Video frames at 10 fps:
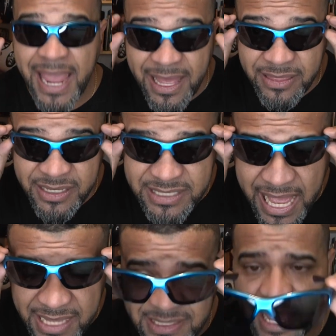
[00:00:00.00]
And this
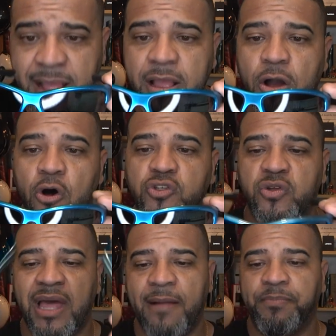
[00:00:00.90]
has that
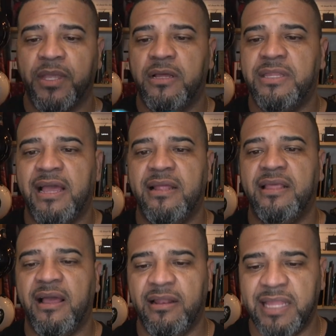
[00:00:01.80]

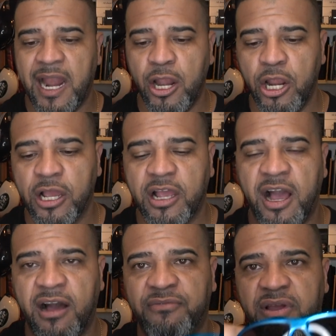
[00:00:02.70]
look
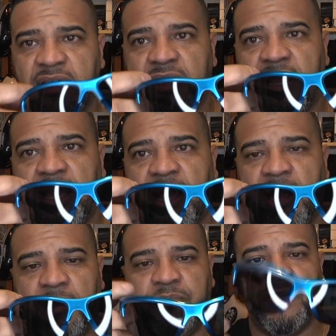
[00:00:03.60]
of,
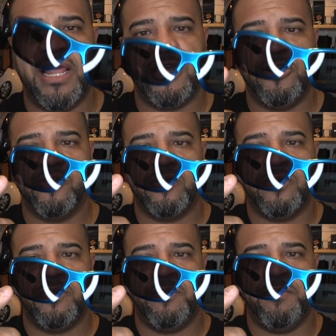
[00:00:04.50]
like, you know,
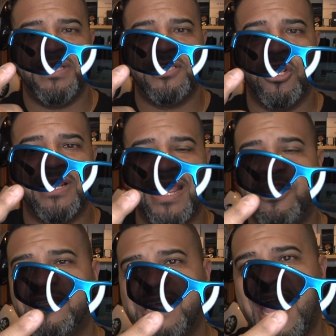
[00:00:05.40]
makes it look like
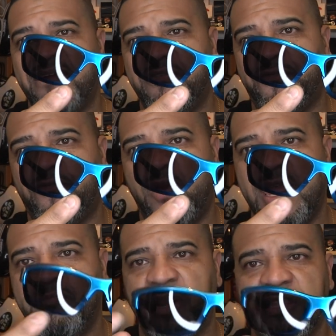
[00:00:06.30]
it doesn't have a
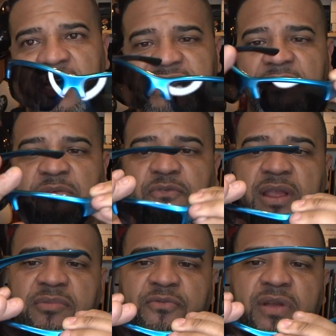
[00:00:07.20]
frame, but it does have a
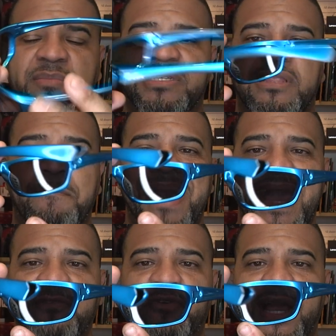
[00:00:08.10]
frame. The frame is in the
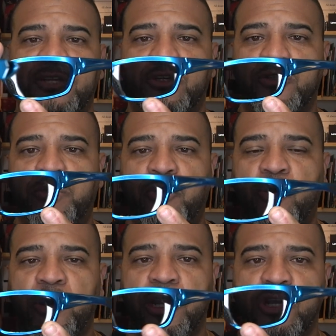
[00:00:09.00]
back for extra
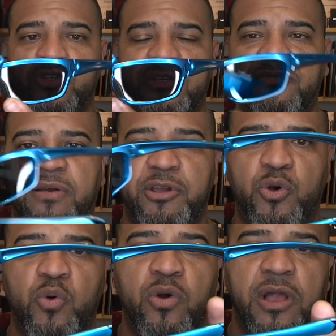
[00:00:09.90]
support, so it's very
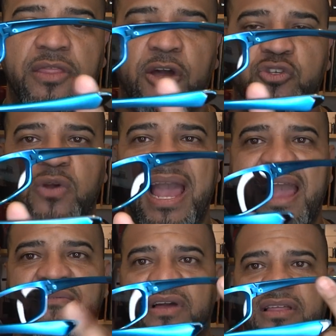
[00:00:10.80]
cool. They also
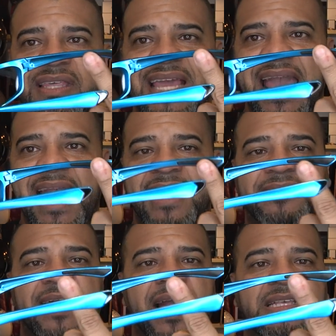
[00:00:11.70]
have the
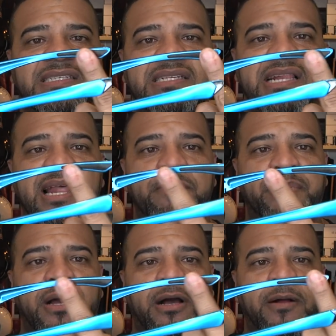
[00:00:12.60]
anti-slip